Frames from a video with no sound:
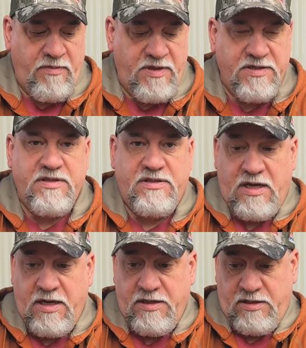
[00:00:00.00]
This is a
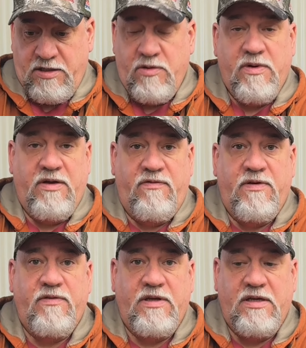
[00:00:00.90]
Honda
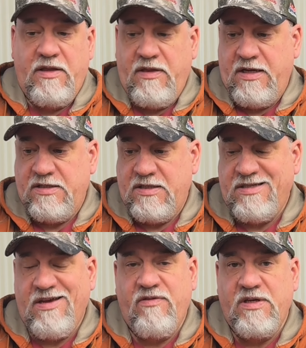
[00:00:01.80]
QA50, I think it's a
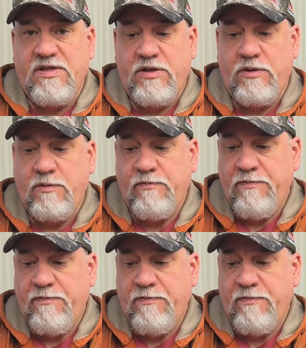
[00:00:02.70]
72.